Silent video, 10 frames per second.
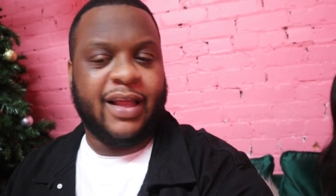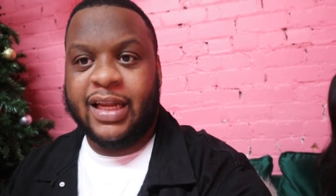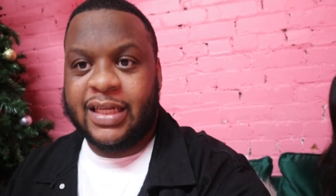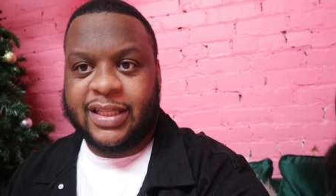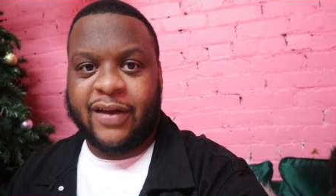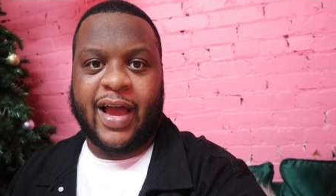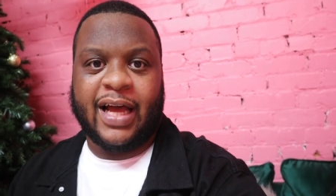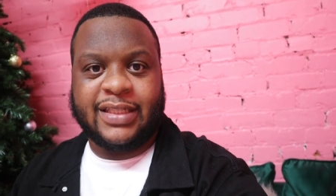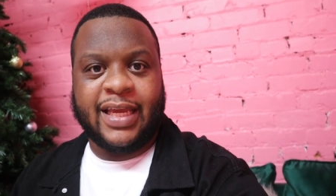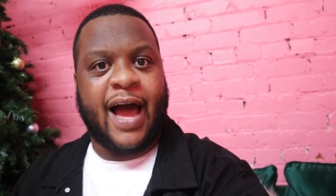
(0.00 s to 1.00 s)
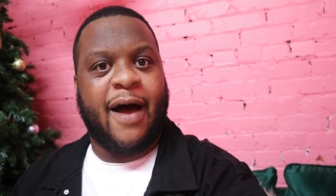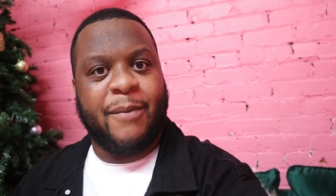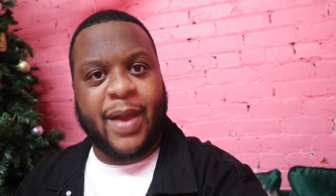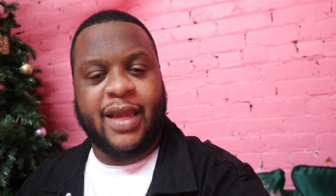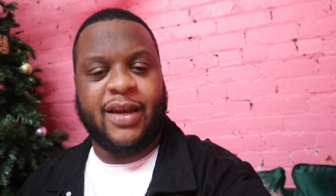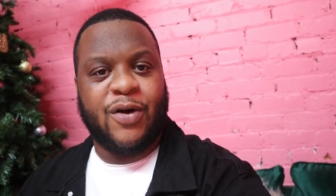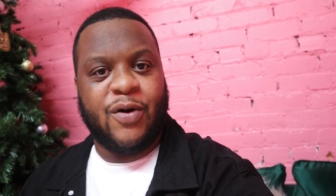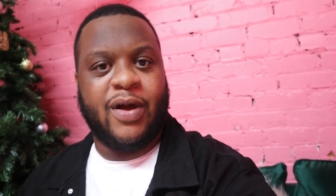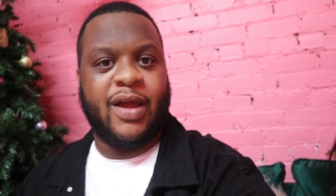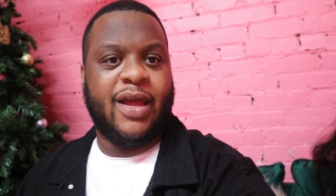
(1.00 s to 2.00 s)
The little stuff y'all see y'all mate
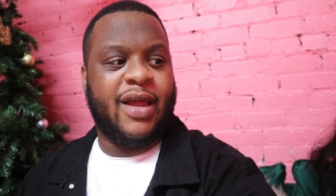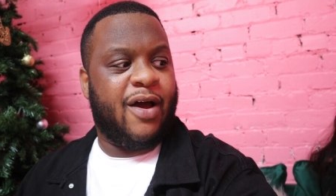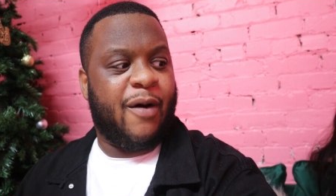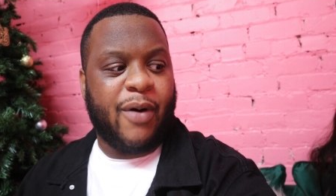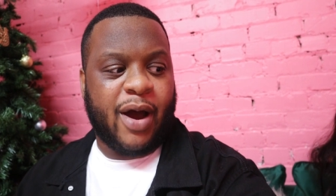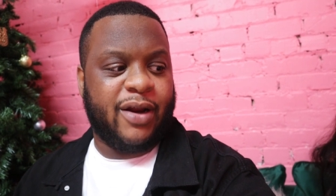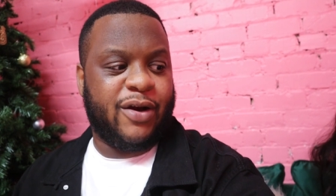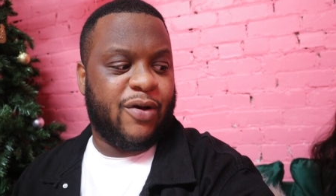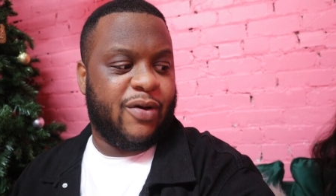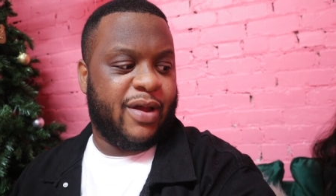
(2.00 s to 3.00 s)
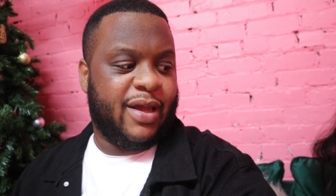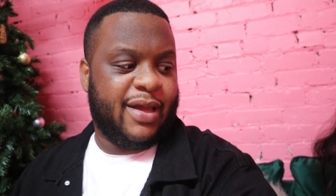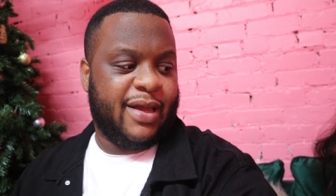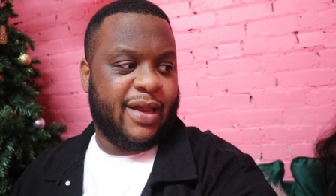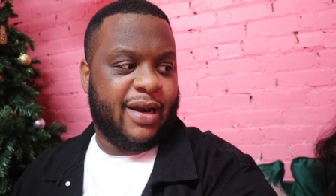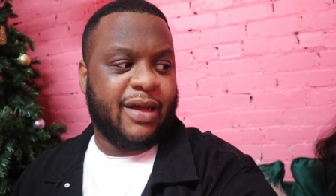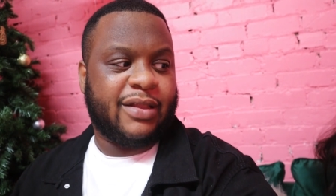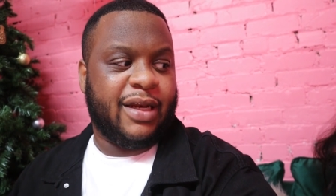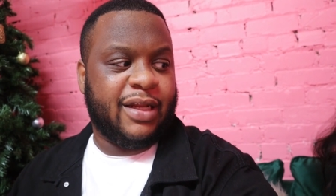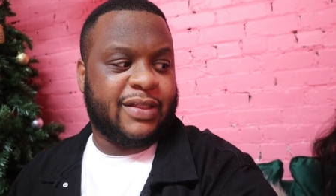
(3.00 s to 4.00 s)
doing, partner doing.
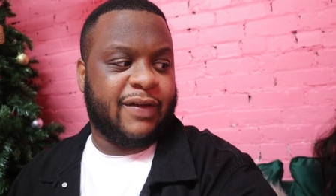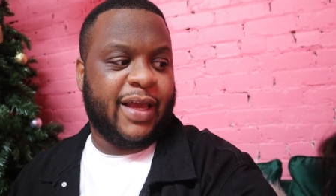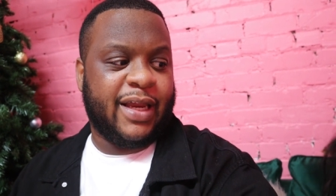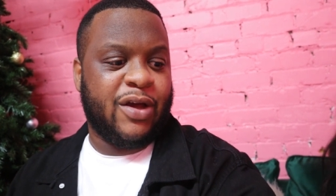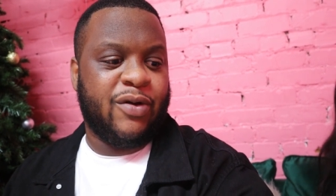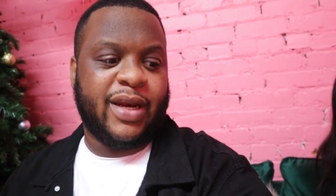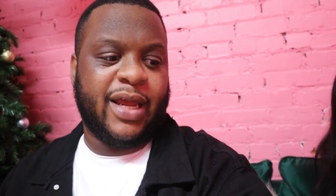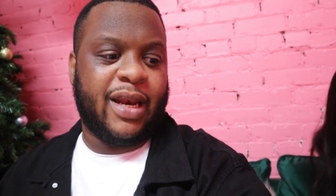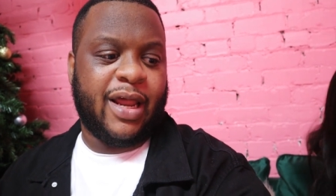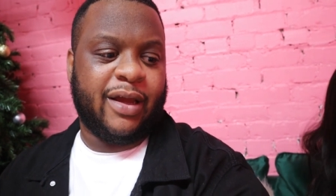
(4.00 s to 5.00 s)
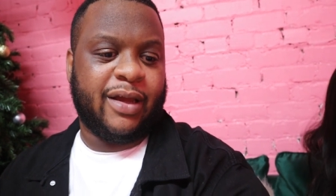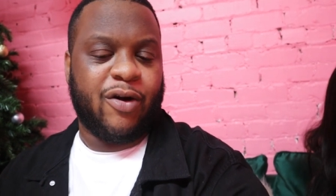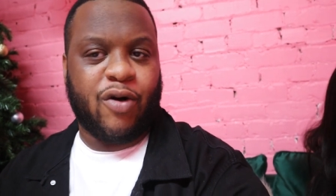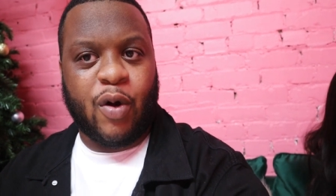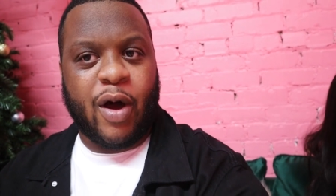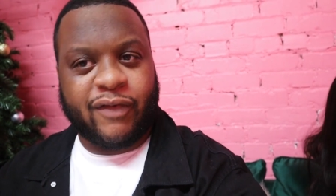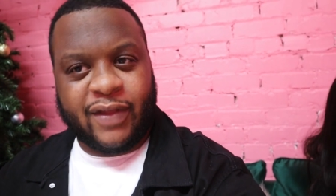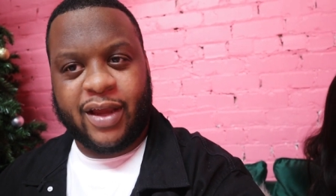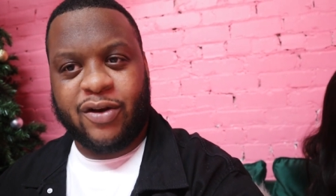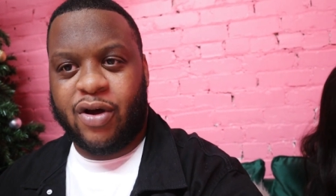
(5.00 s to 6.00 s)
Look the list that they do and then like grow off
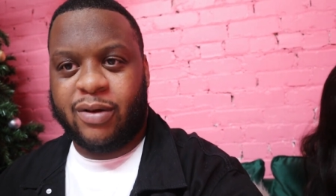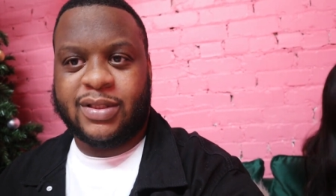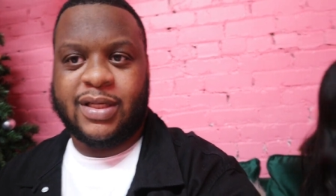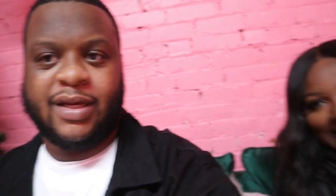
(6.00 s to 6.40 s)
that, you know what I'm